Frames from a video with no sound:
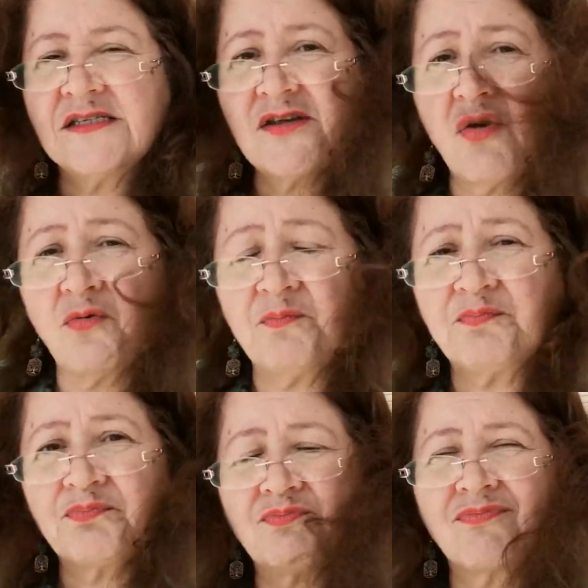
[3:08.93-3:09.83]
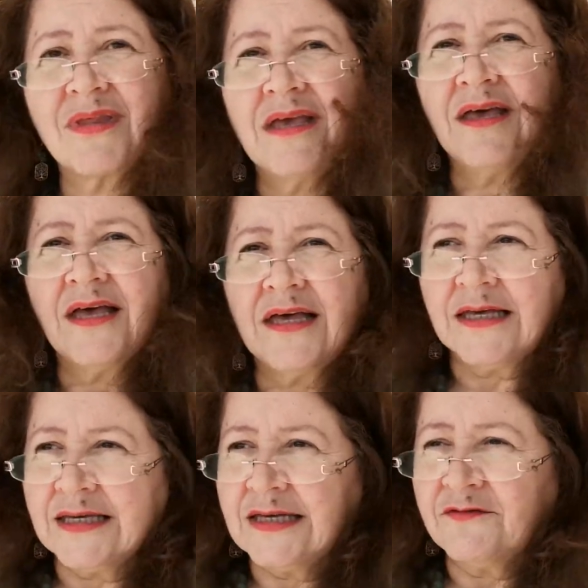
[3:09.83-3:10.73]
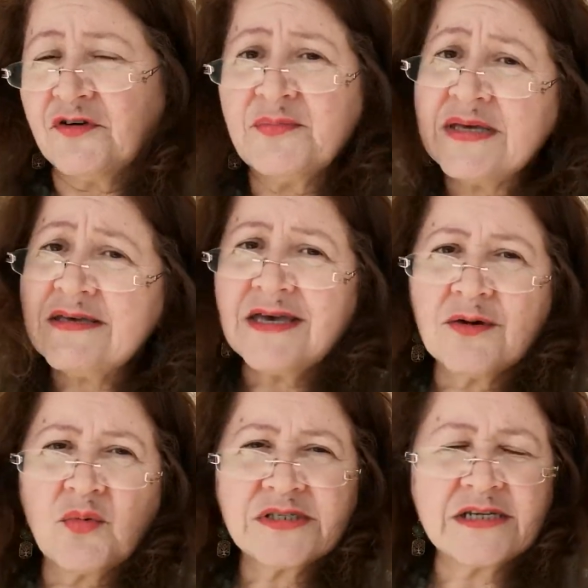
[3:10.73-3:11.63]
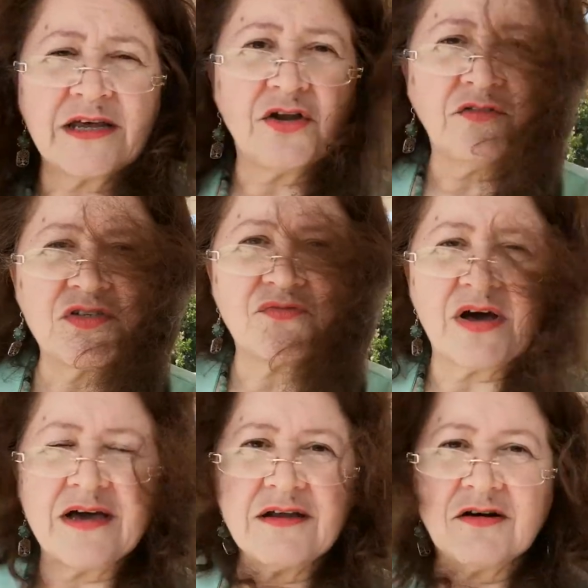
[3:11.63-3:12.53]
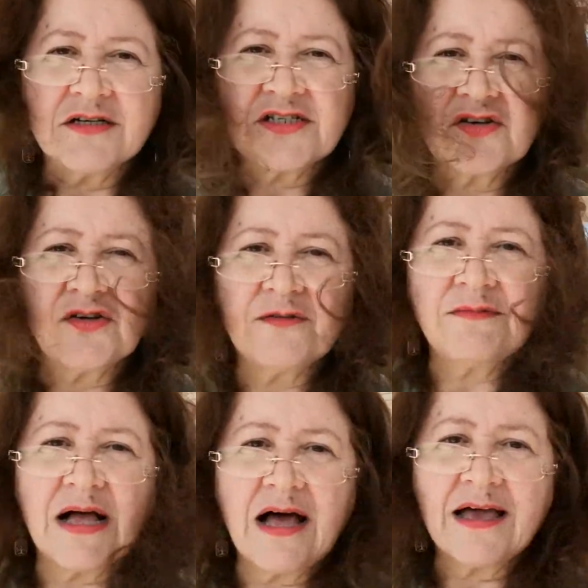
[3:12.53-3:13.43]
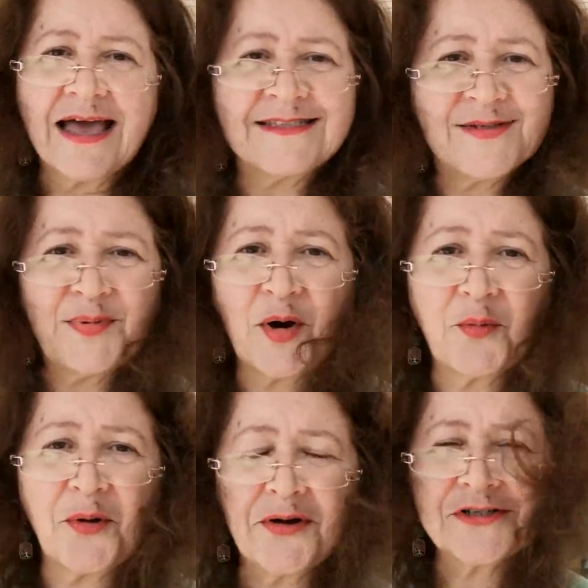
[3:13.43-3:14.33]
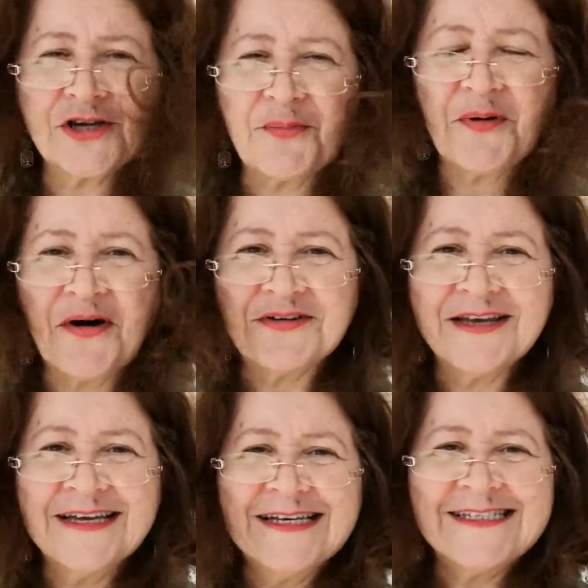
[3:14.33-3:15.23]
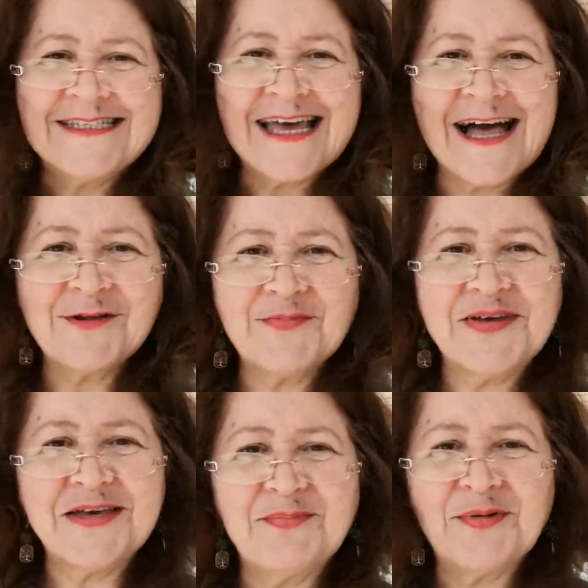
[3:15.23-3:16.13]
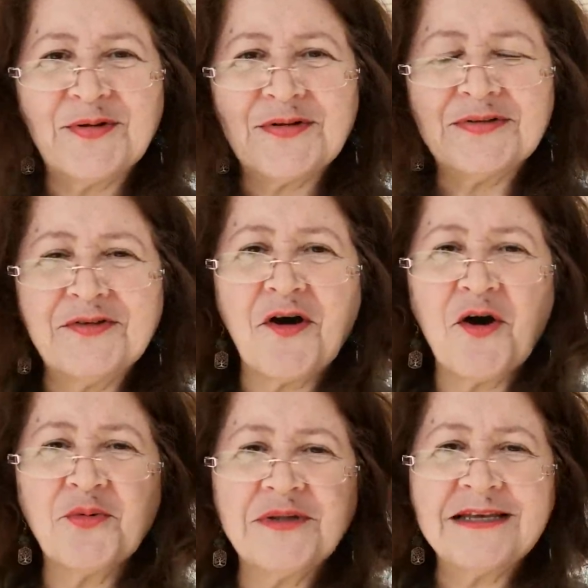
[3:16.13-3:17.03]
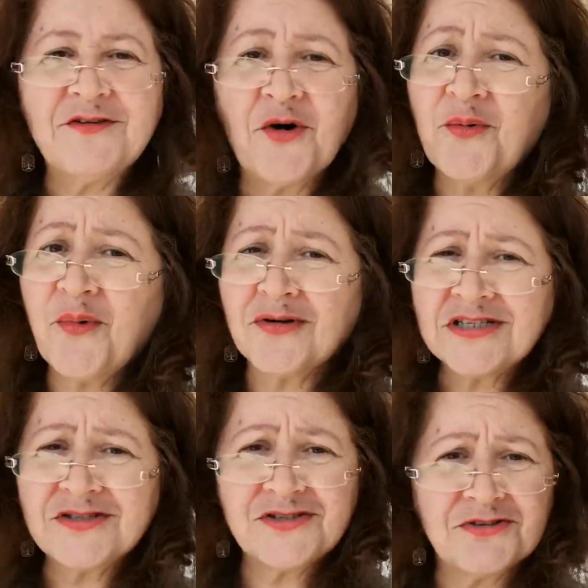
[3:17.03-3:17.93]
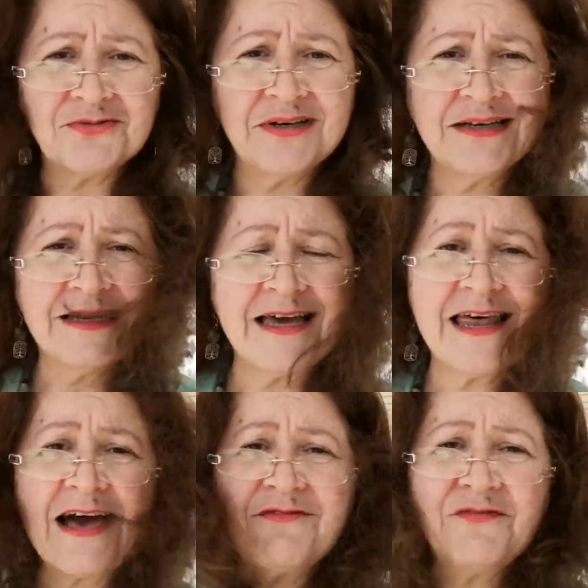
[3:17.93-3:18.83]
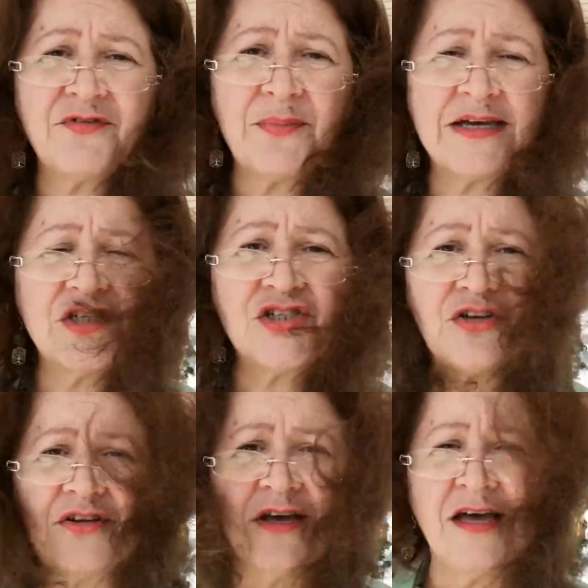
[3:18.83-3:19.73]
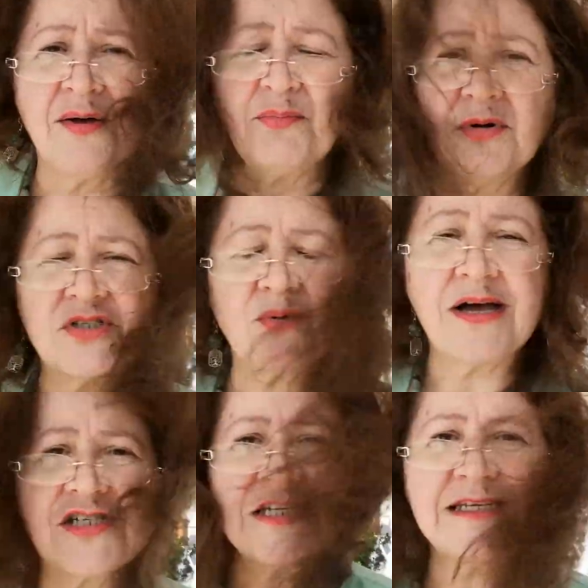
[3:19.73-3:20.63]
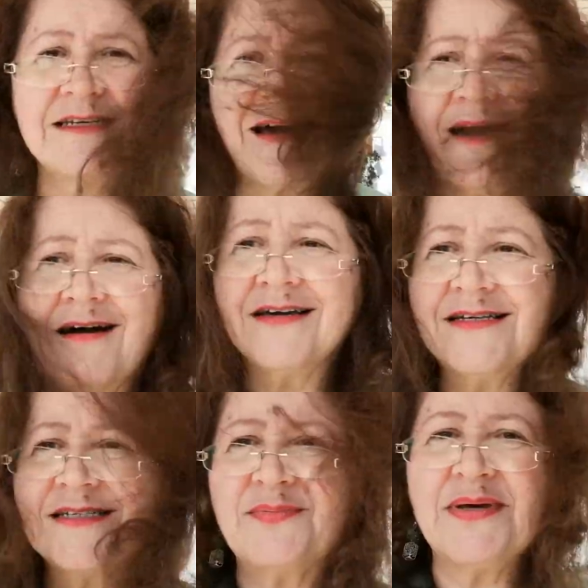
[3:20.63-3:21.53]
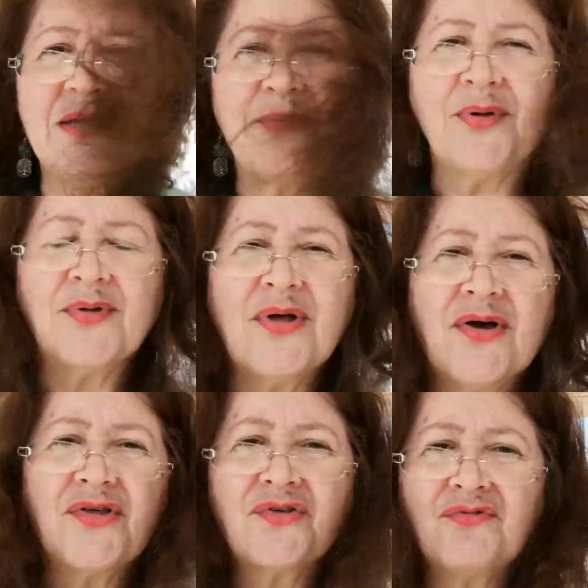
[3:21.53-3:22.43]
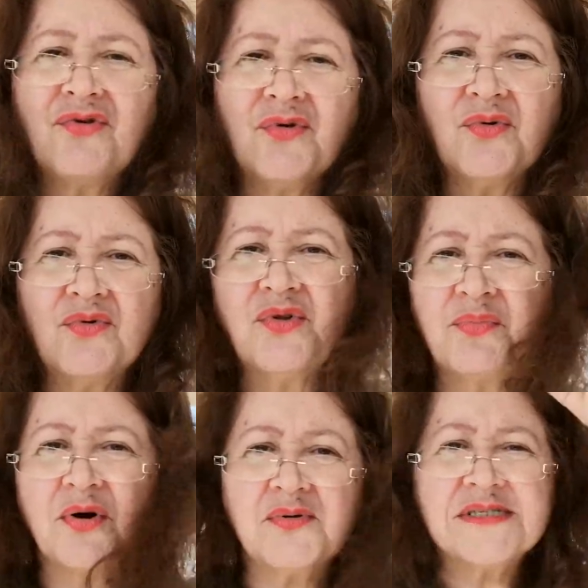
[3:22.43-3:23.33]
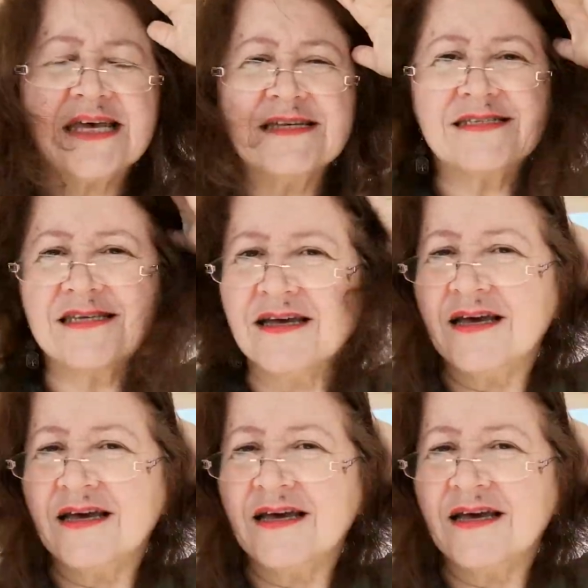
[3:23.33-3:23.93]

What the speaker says: So for me, it wasn't enough to write an article. I had to put a workshop on to help people not only know what to do and have information, but to actually guide people through the process,